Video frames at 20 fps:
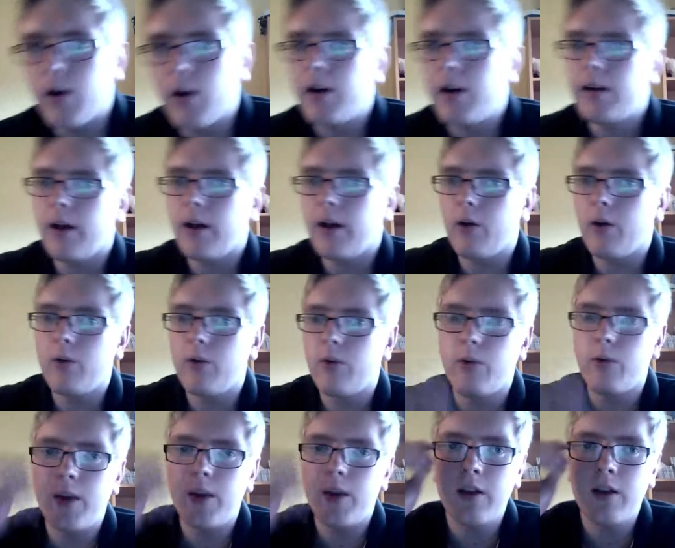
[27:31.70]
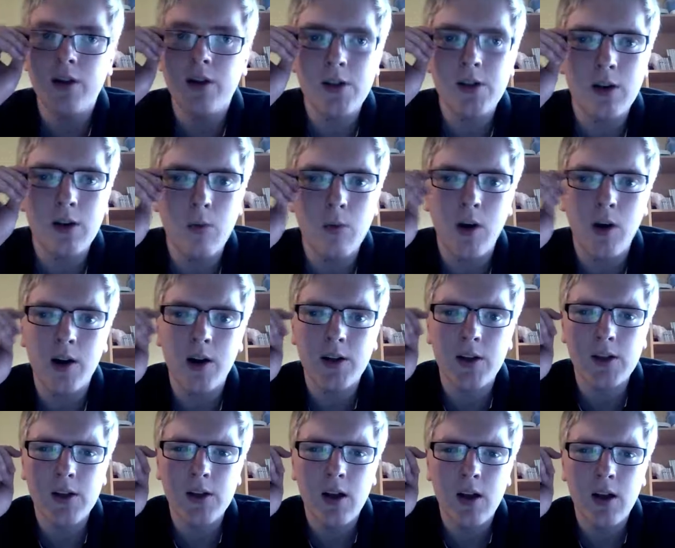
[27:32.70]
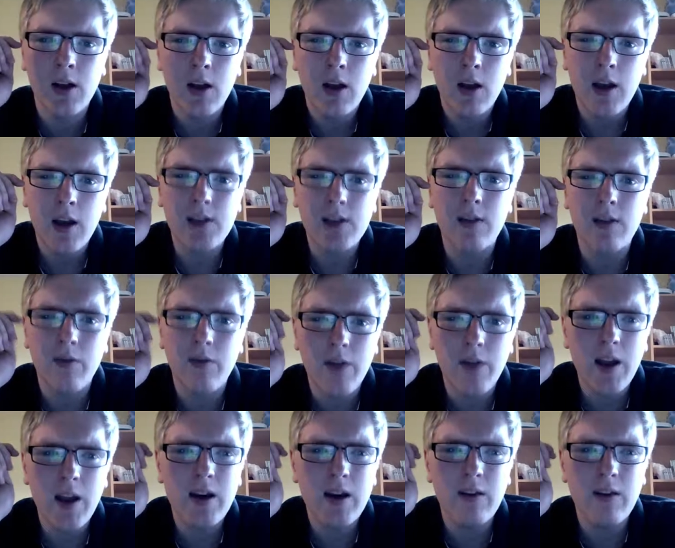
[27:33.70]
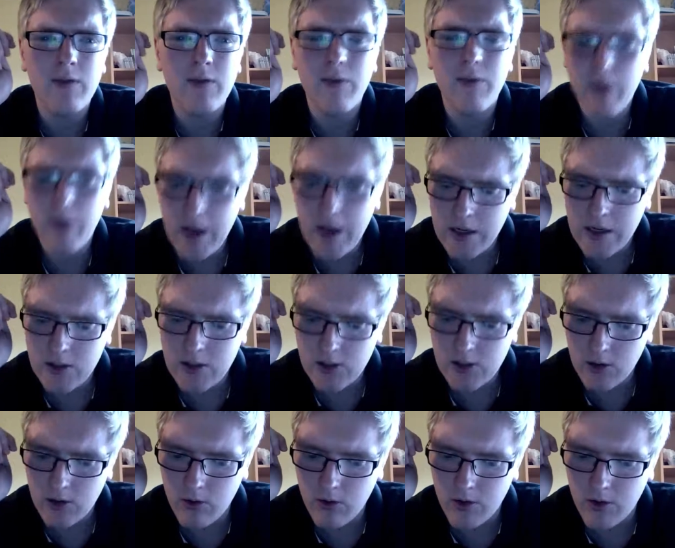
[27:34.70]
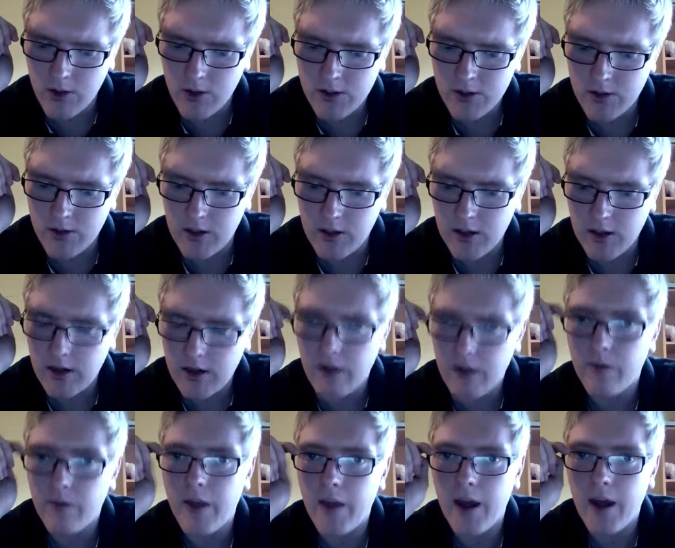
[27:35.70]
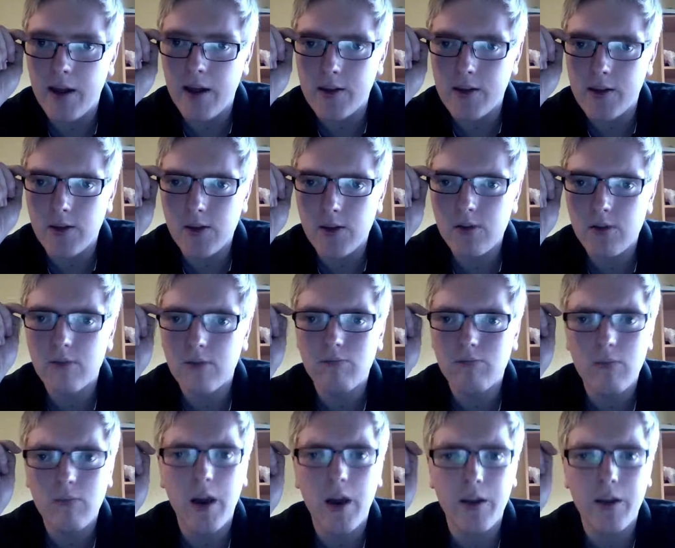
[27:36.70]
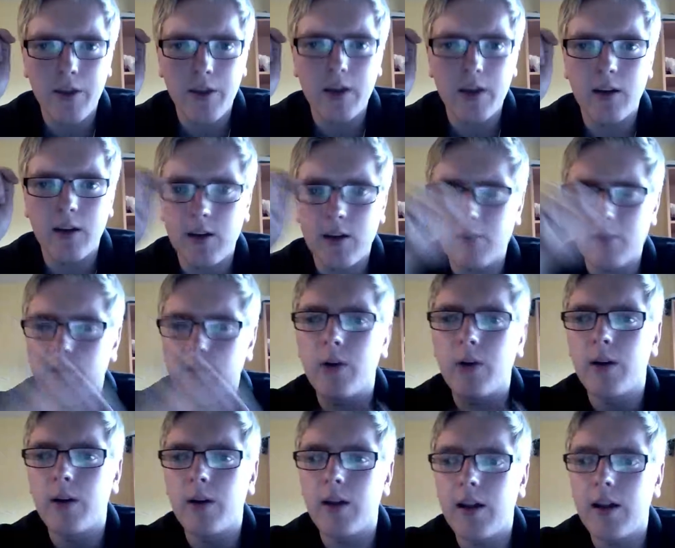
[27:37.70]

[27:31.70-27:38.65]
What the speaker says: Now, the way the nursery works, it's a very, very secure nursery, and that is, I think, is brilliant.